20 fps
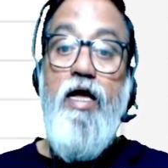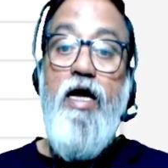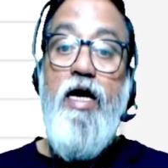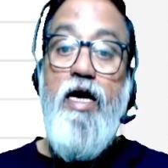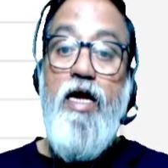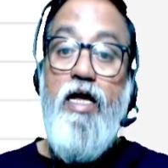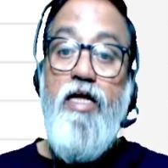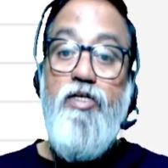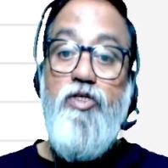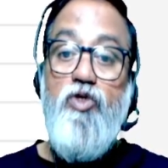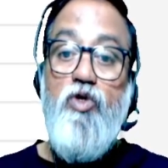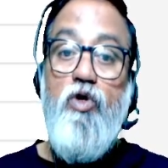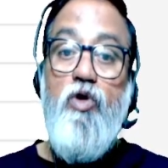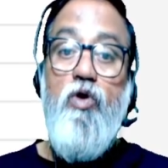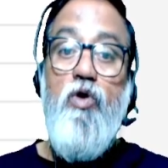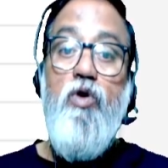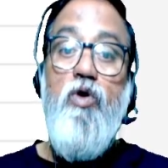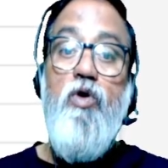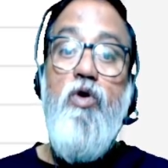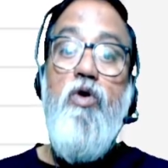And
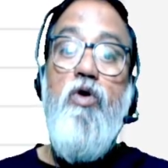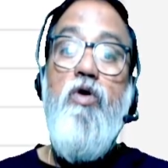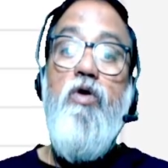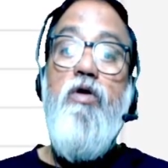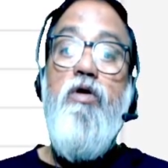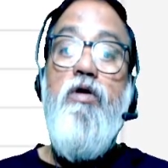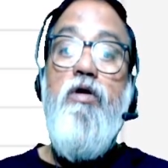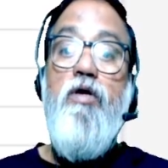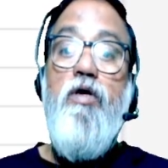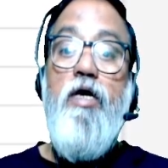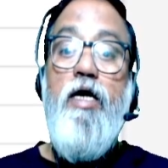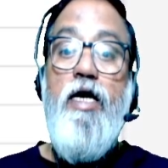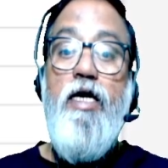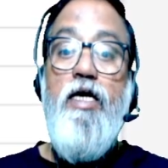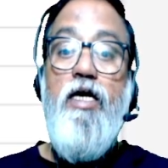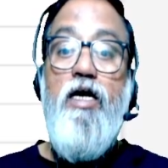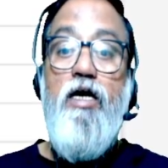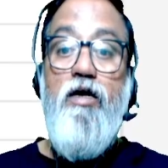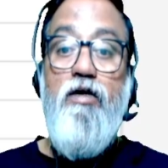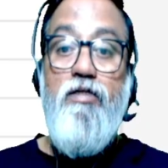also, then
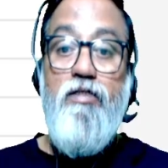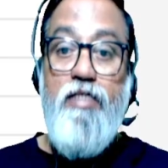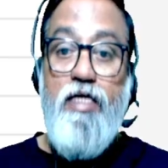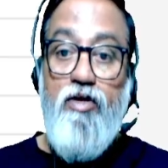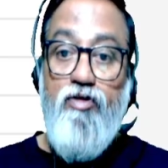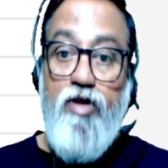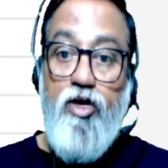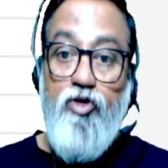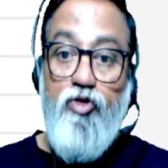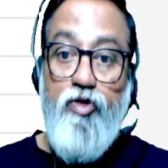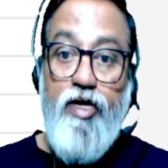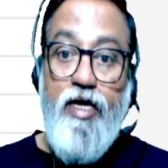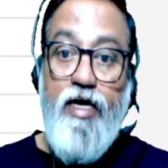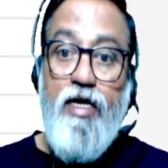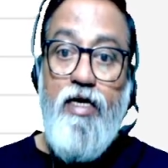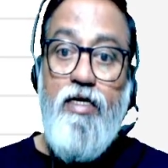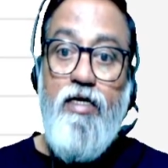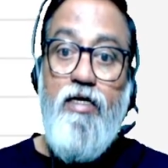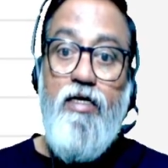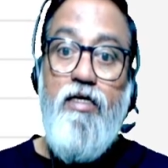I have to
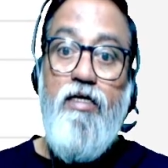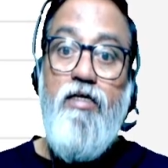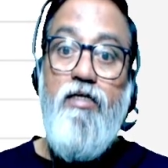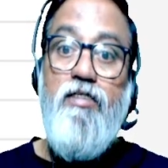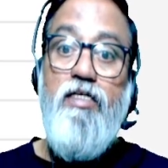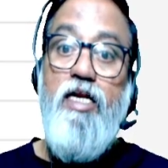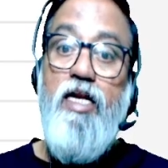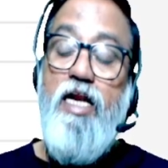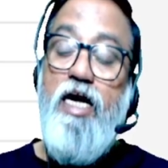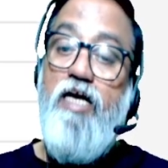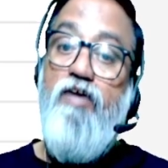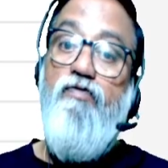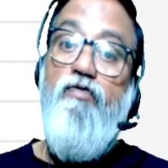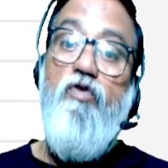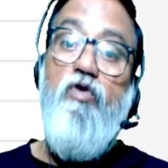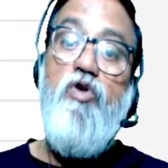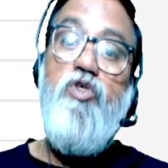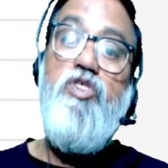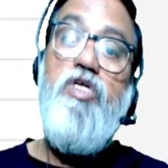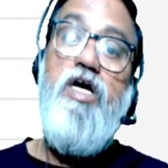take the net
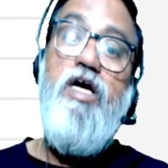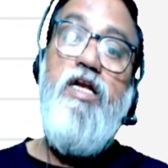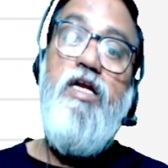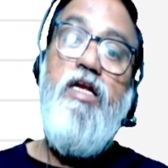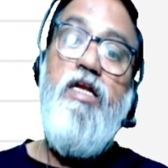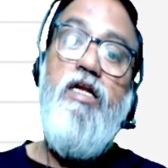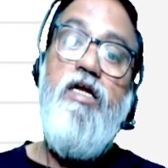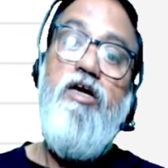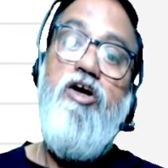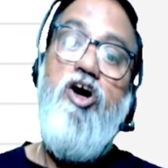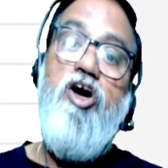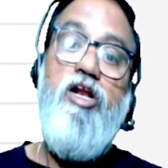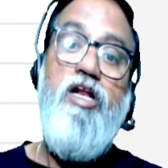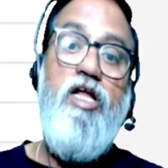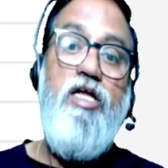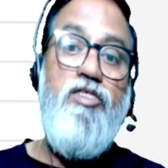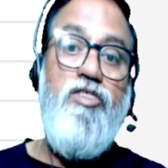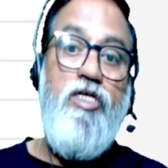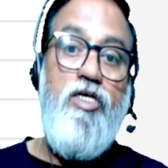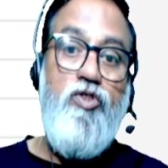force on corner
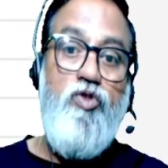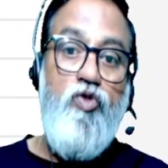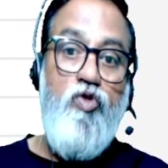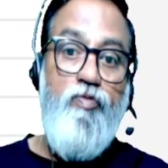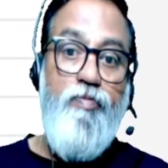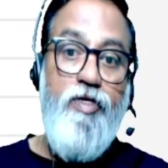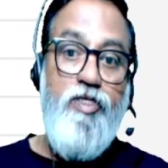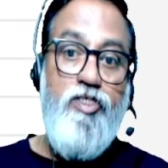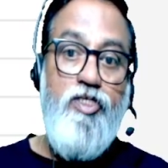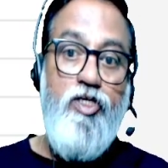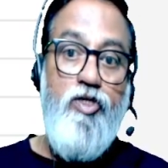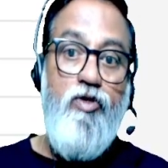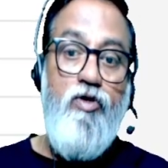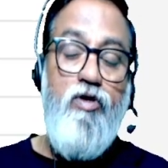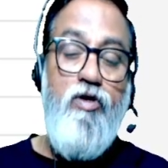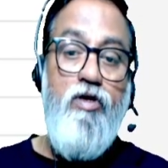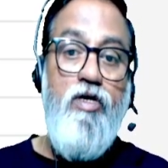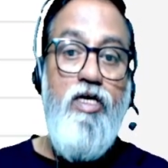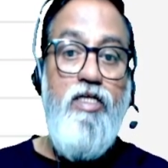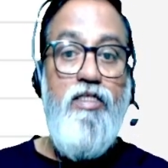charge should be
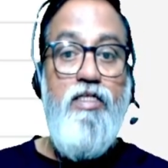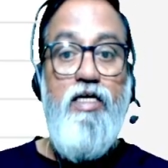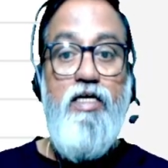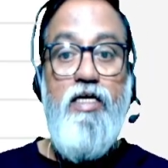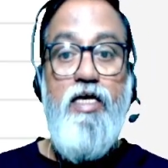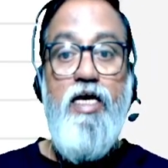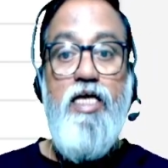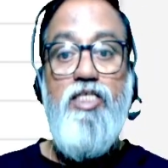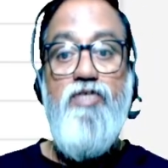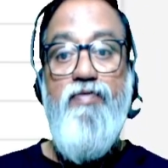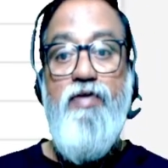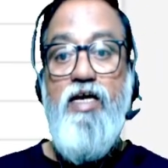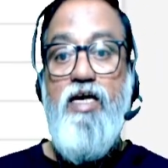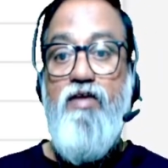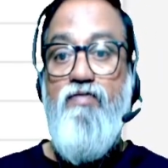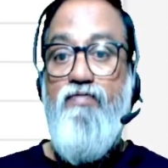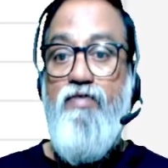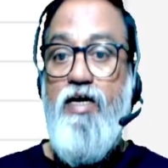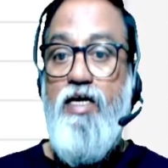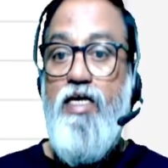0. In that case, we
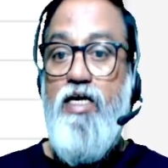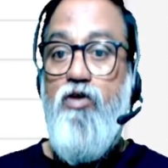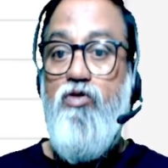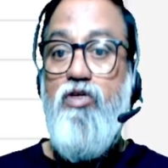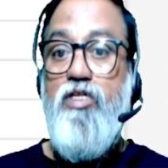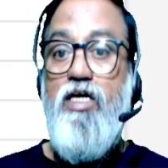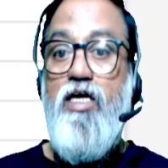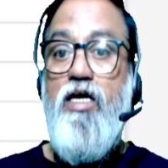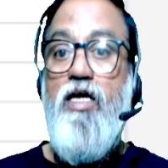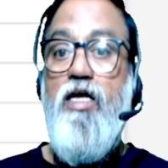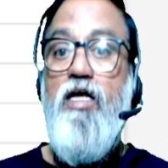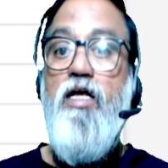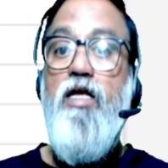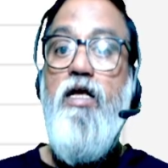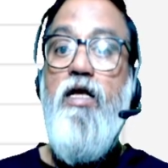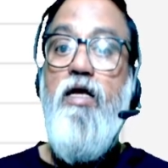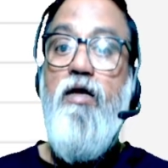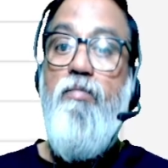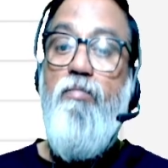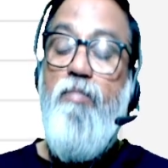can find out the
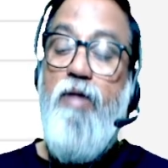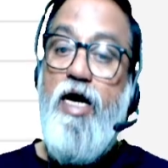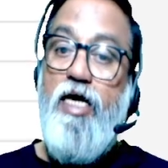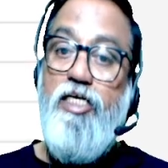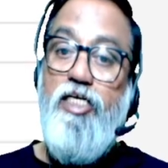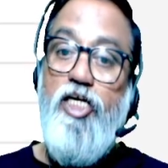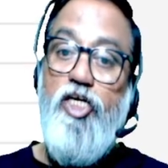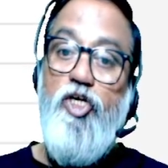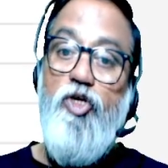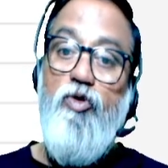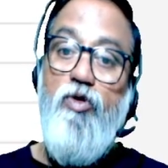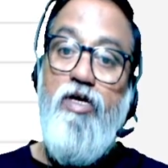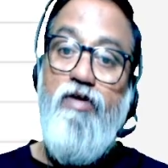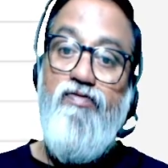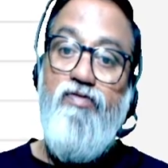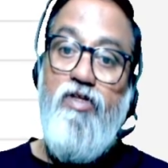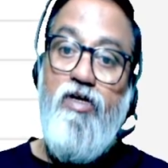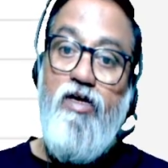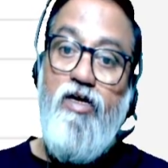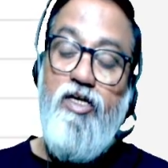magnitude
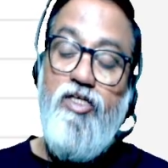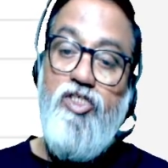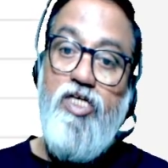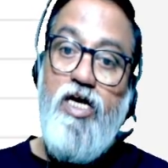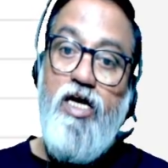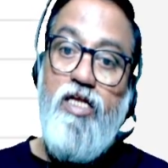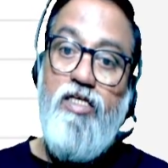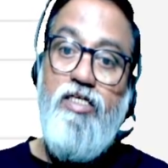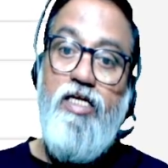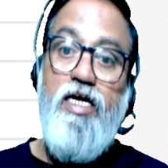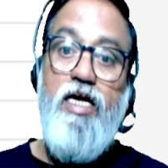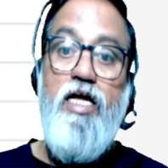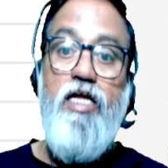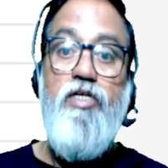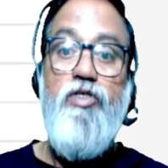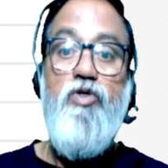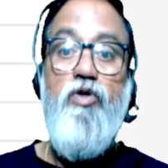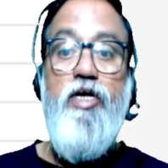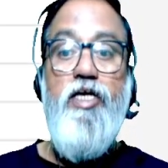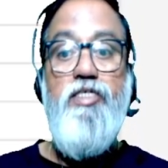of third charge and
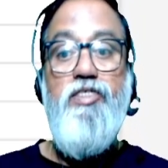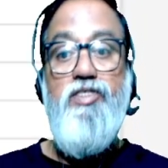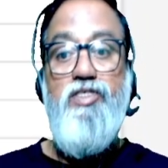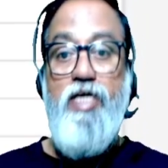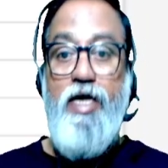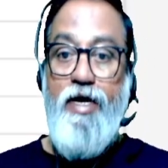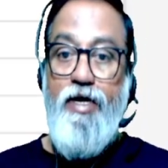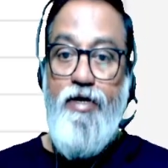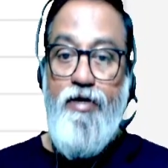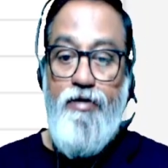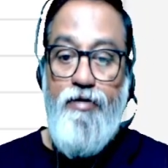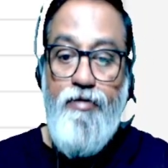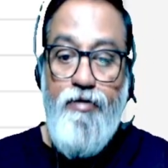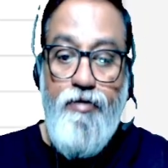also its sign.